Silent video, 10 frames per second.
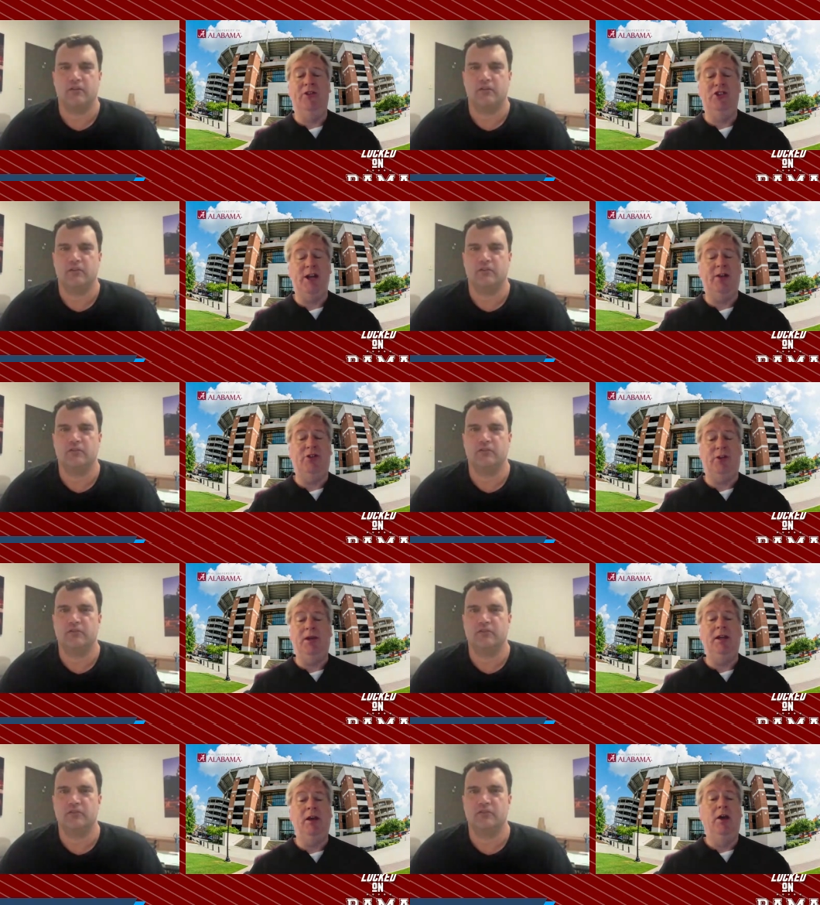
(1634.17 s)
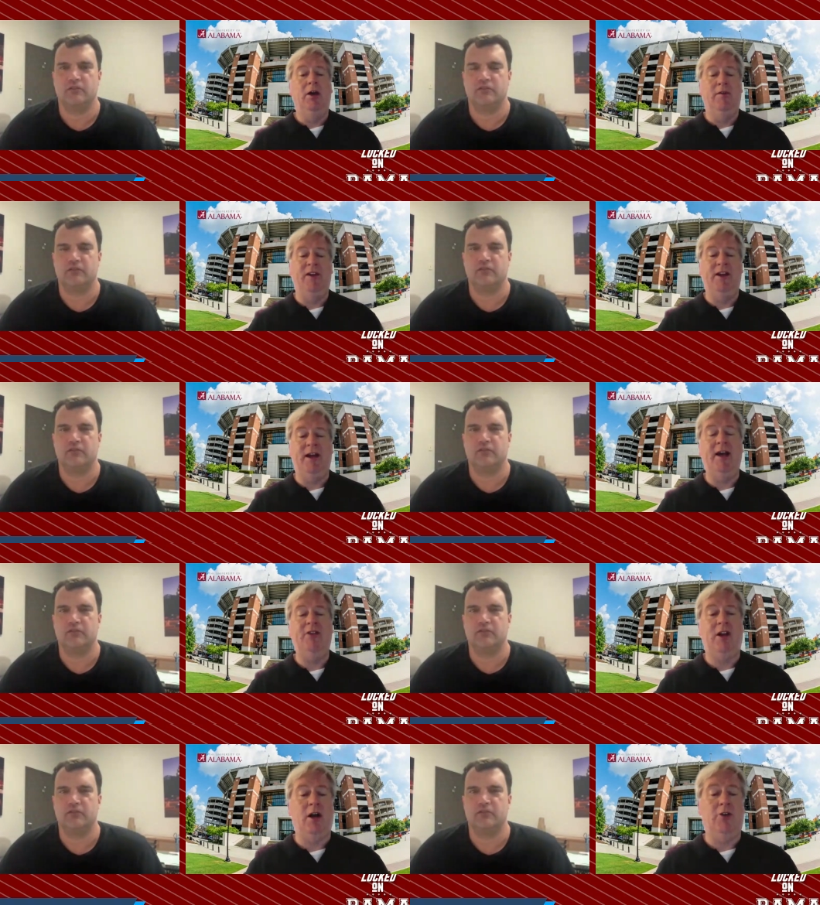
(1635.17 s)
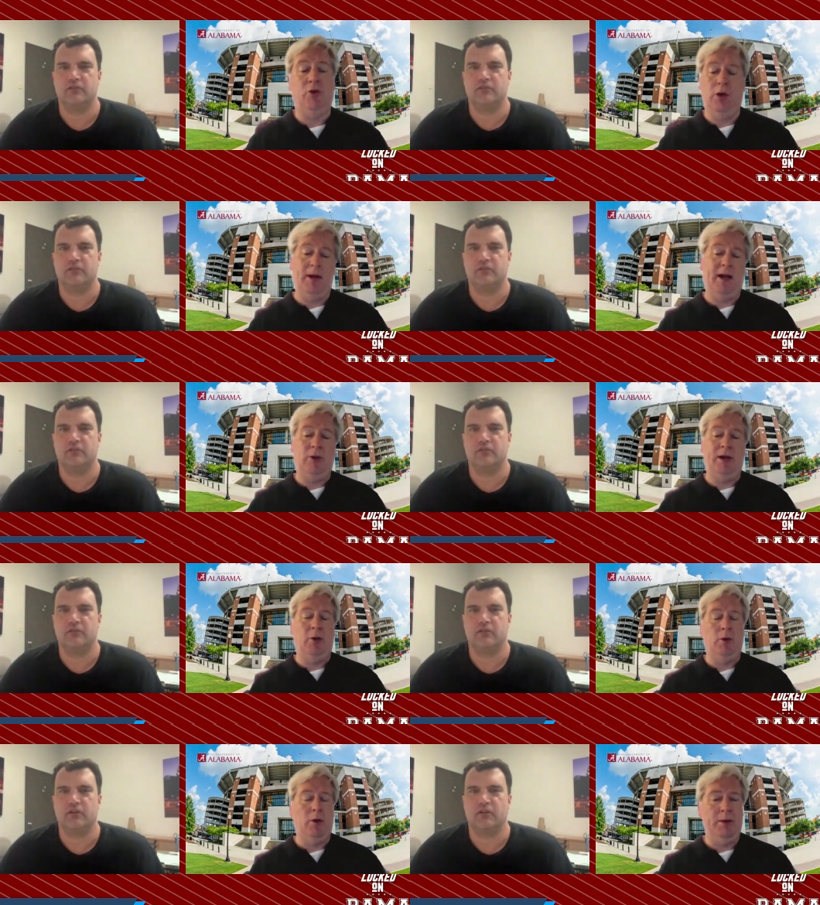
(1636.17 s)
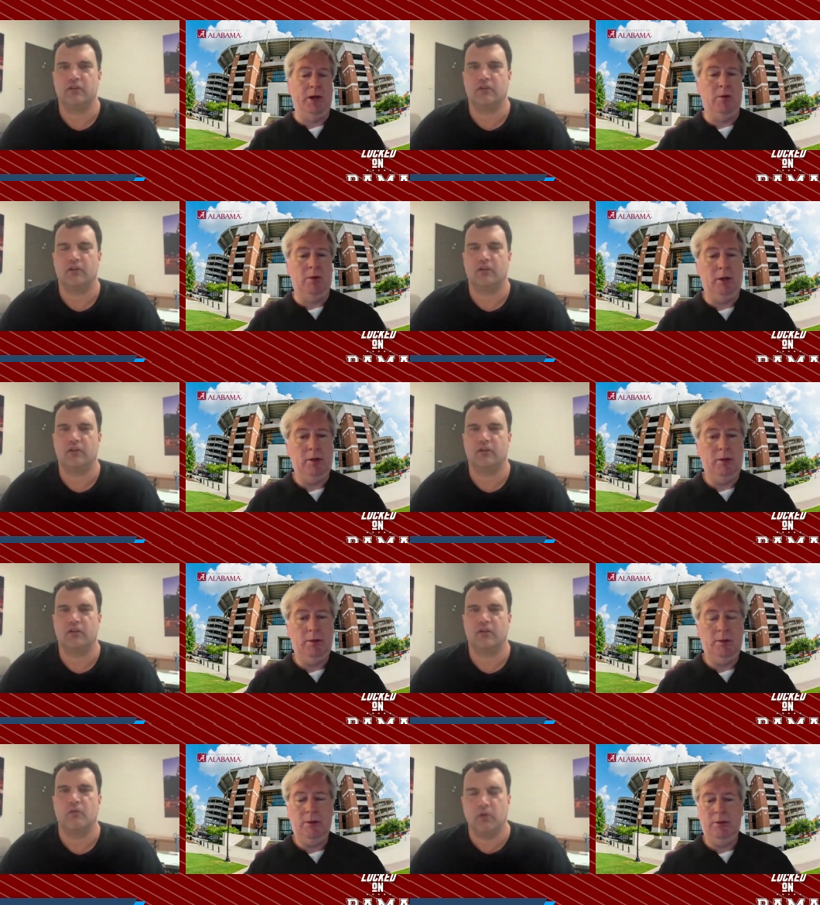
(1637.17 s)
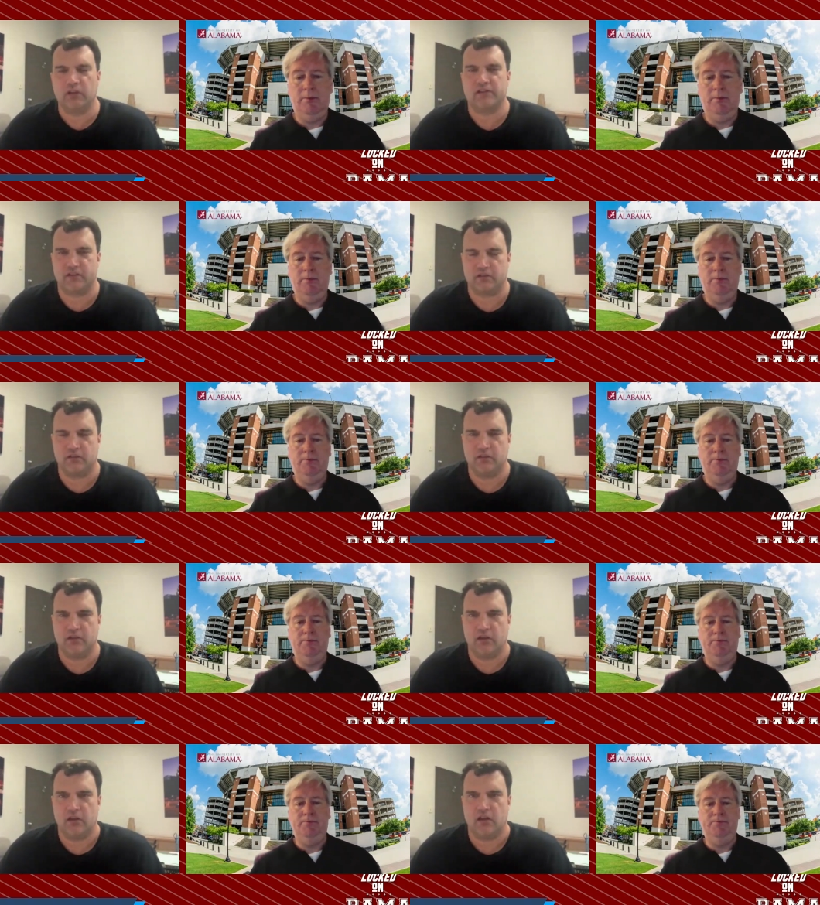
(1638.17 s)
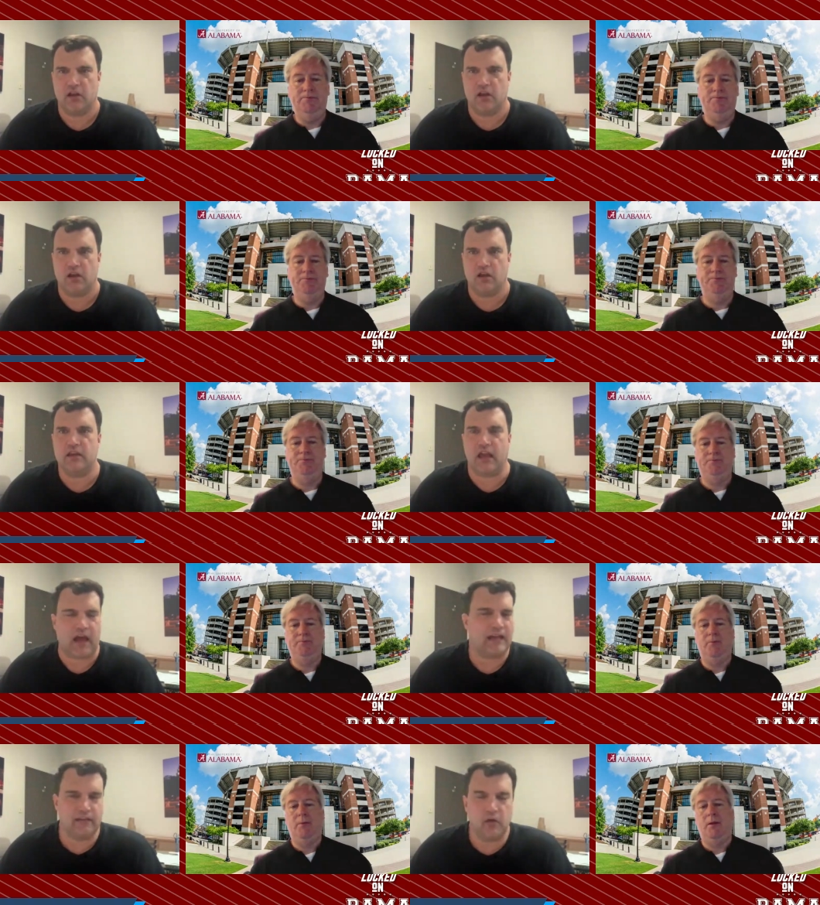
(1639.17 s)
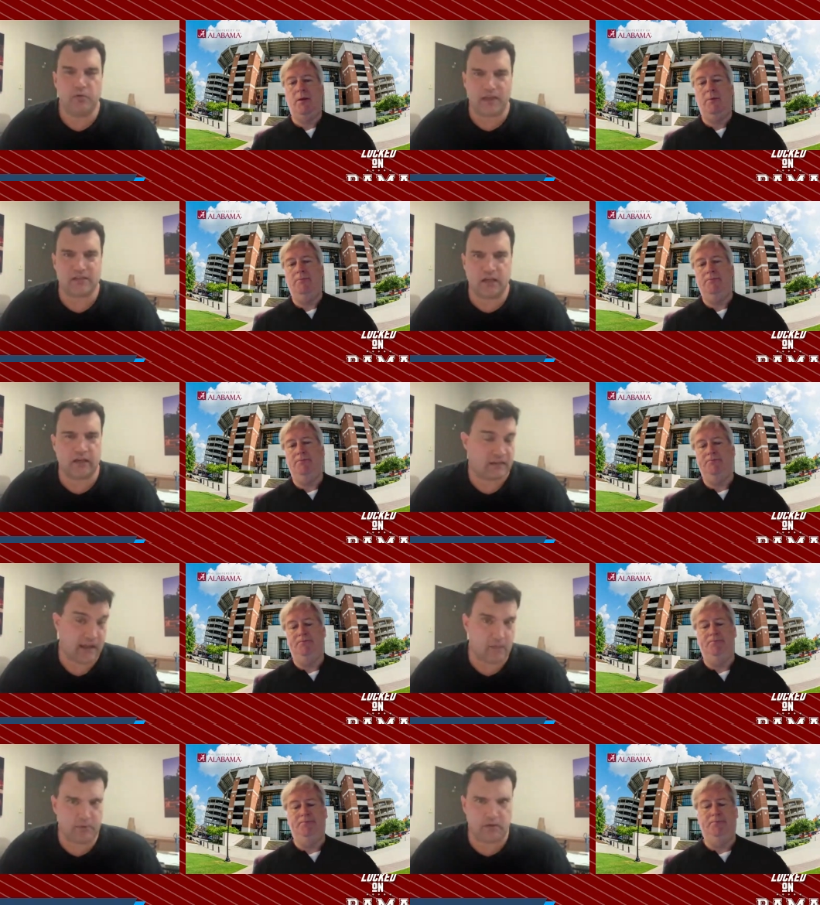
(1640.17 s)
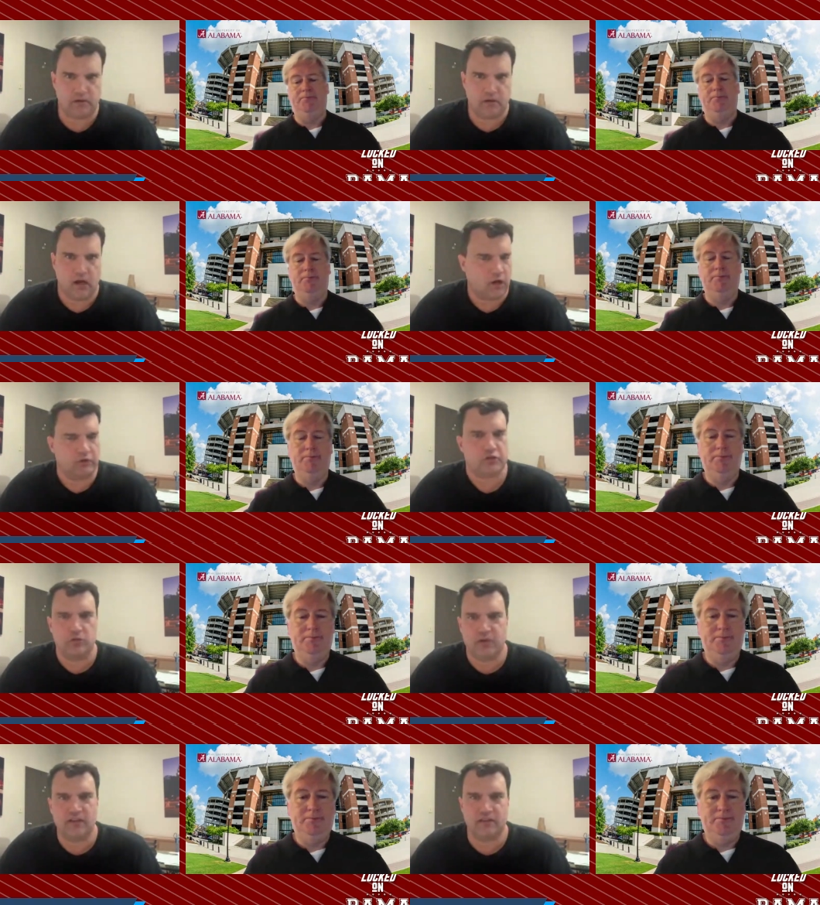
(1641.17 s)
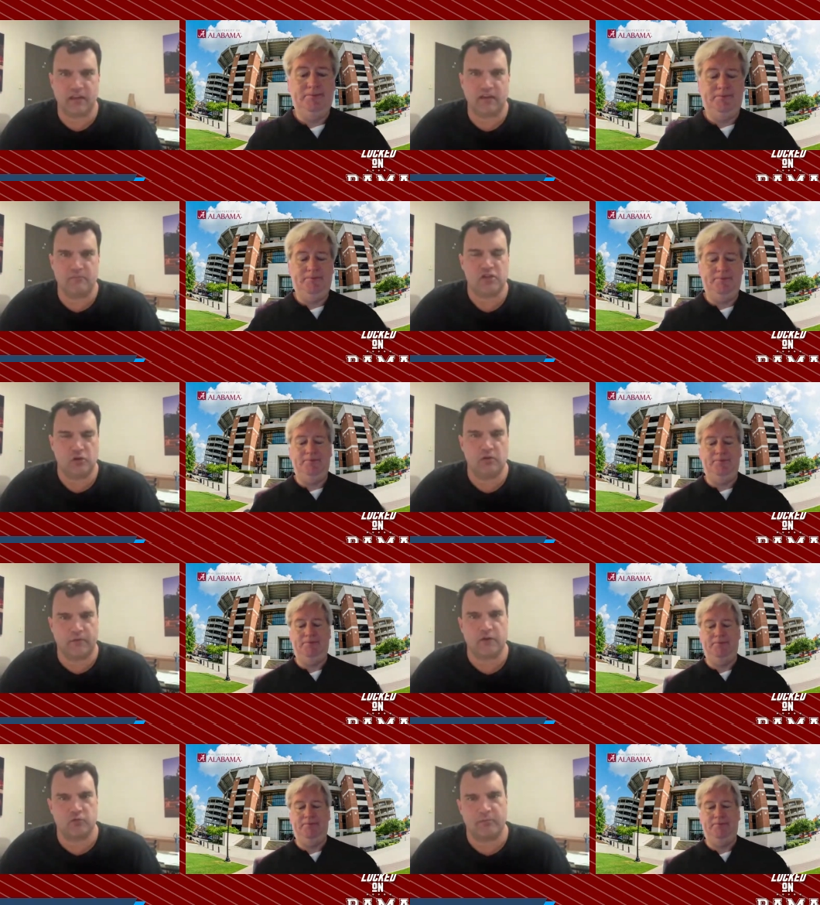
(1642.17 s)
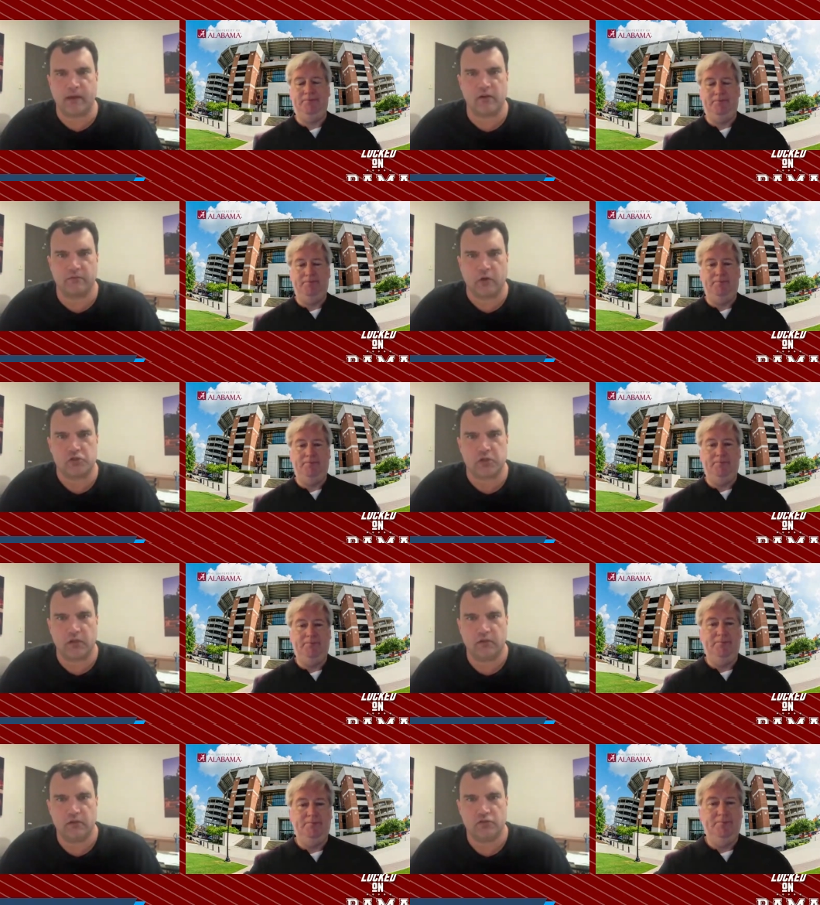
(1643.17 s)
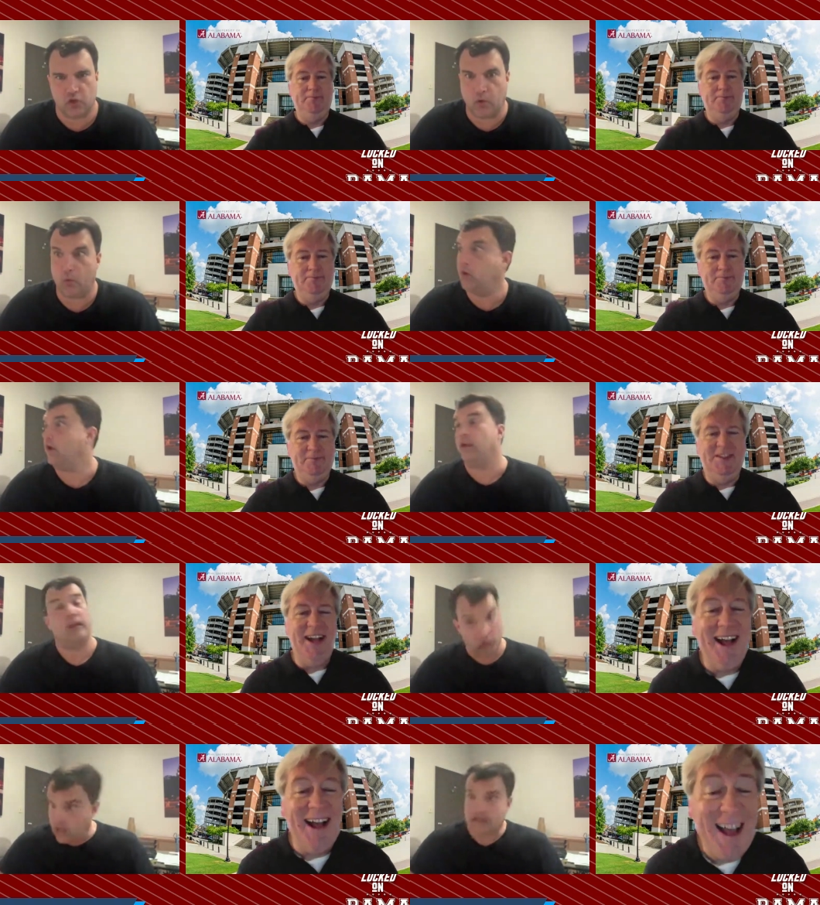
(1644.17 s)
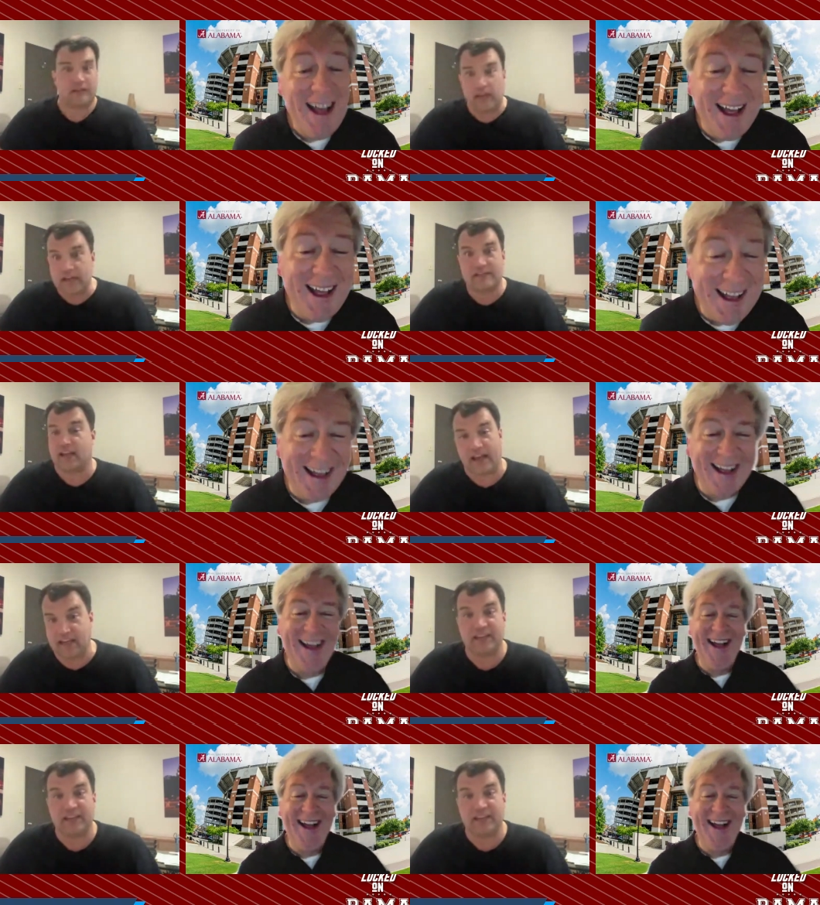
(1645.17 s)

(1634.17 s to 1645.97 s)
Speaker 1: has a chance to be a fantastic college quarterback. That's why I don't want him at Auburn. Well, listen, yeah,
Speaker 2: I know that's not going to happen. Also, didn't think Ms. Universe would marry a virgin. So a lot of things that I